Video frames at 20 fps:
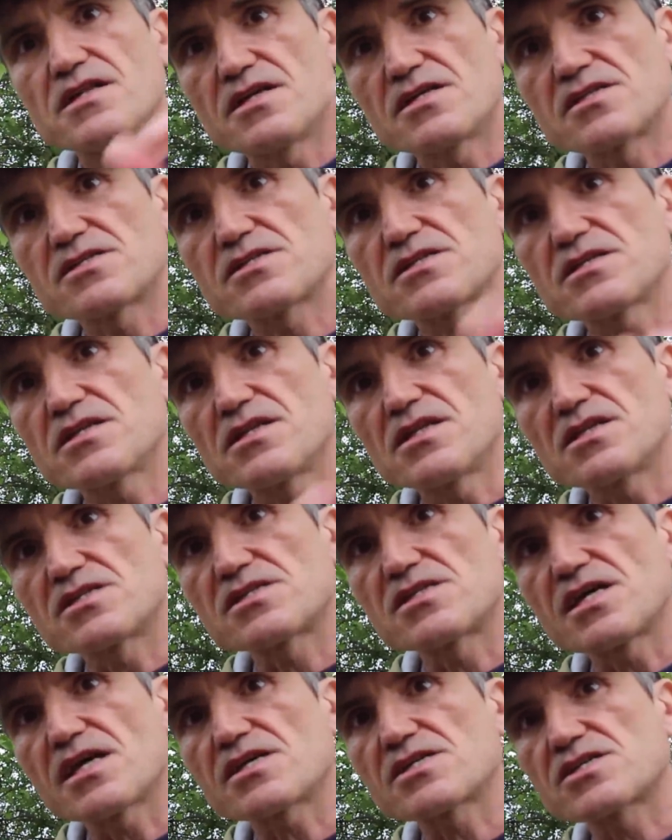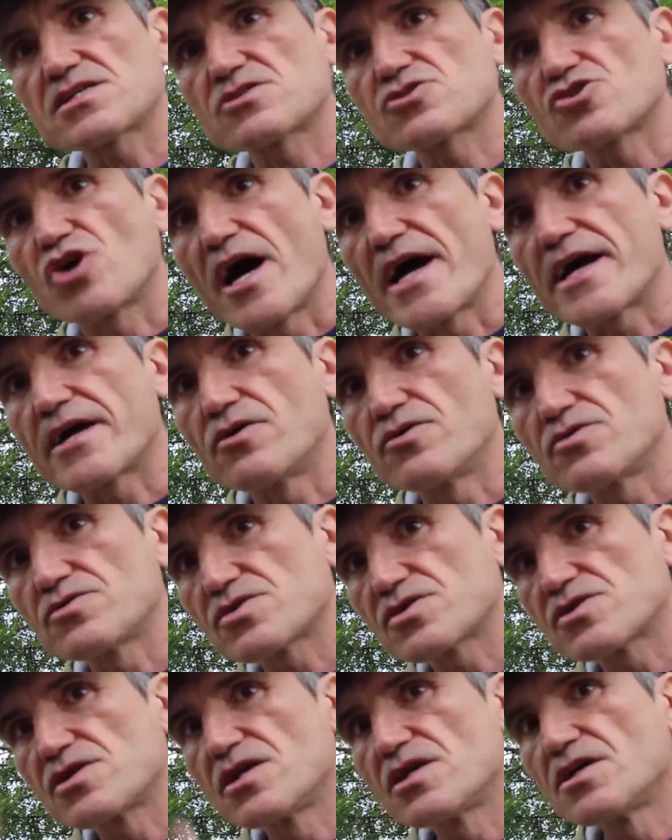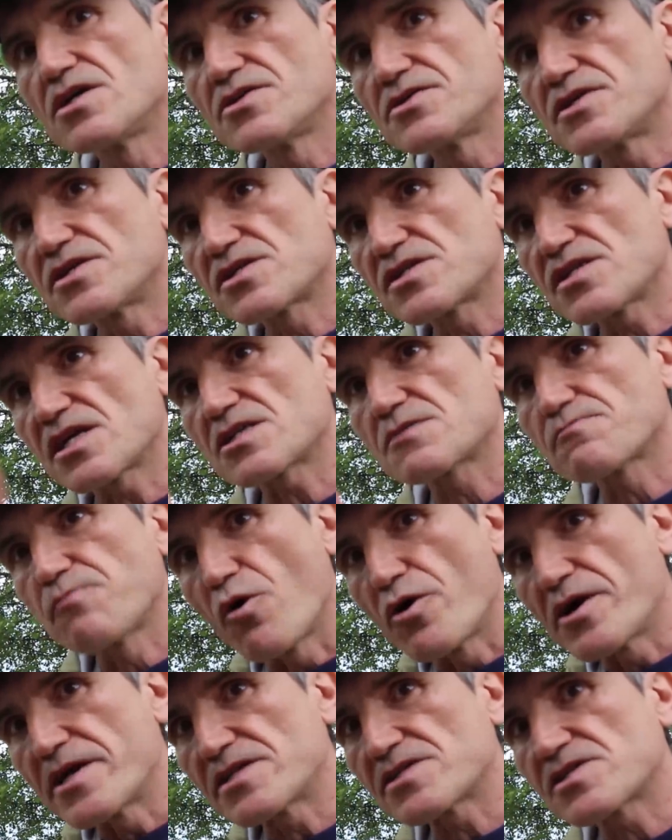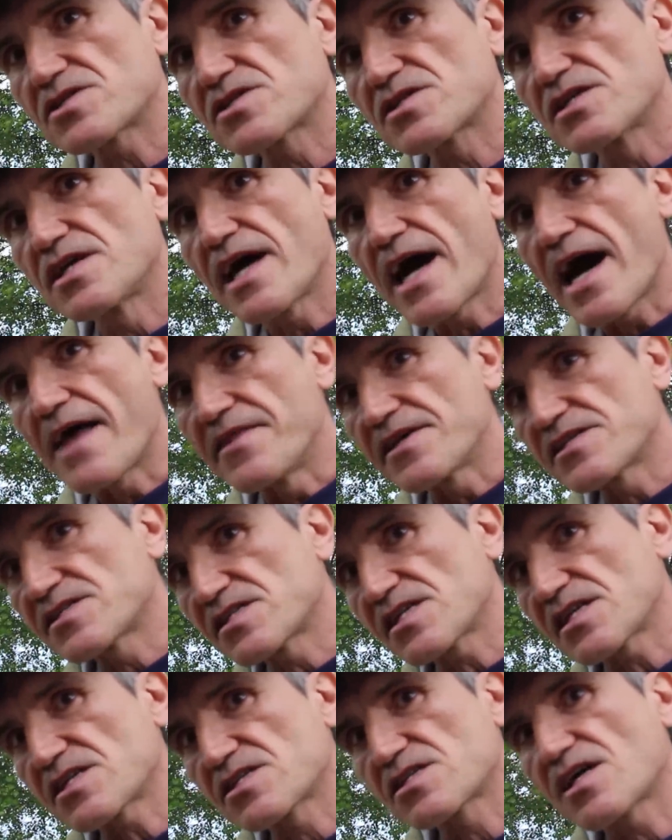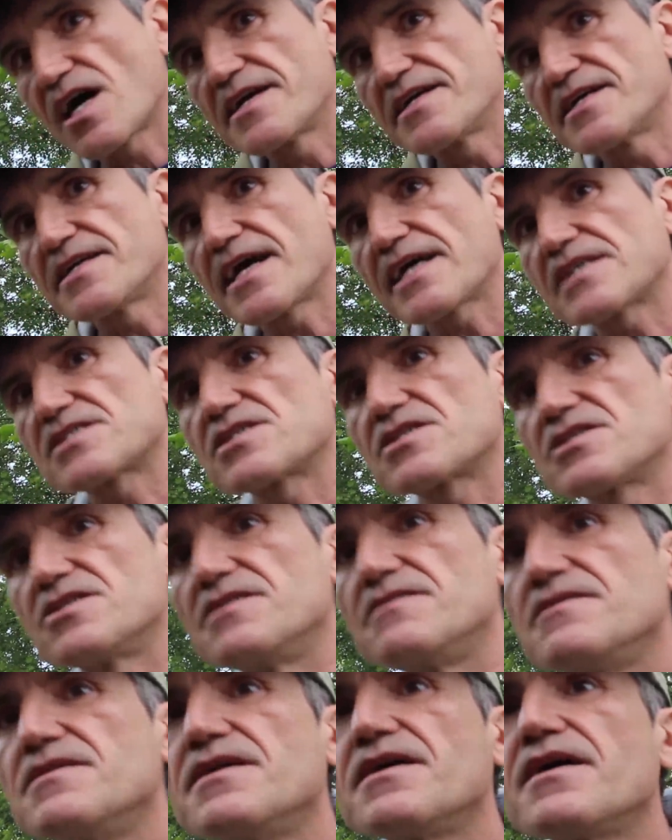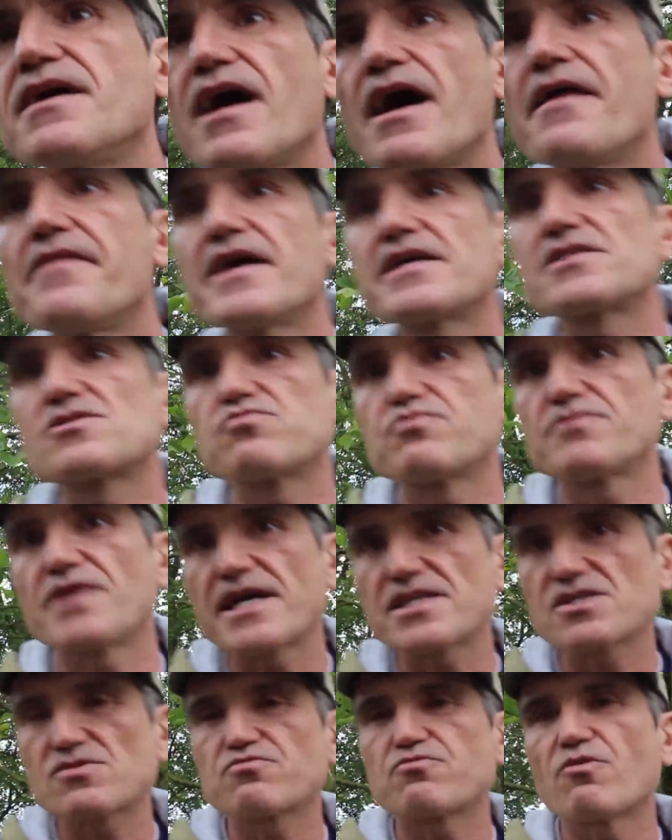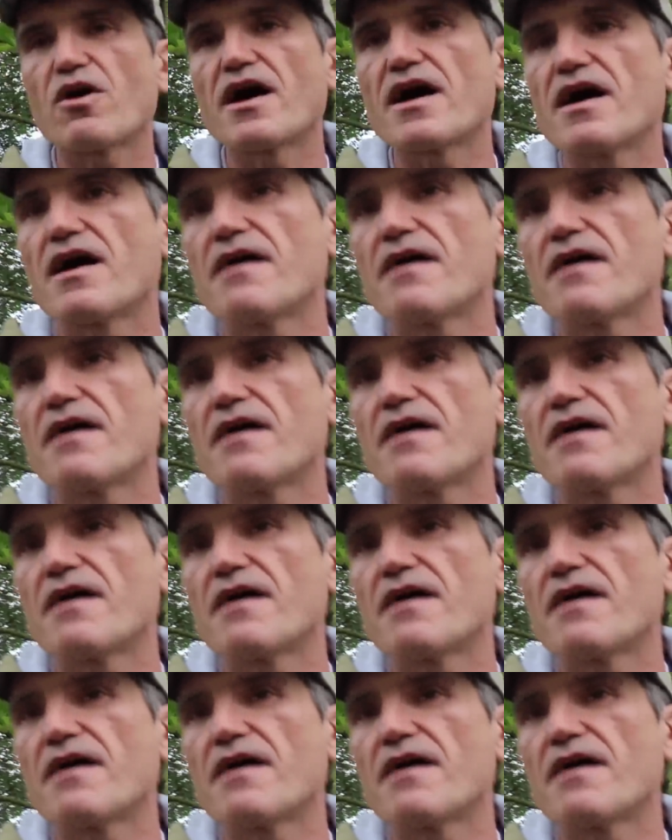the 6 triangles, the 6 points, and the 6-sided hexagon, and that's why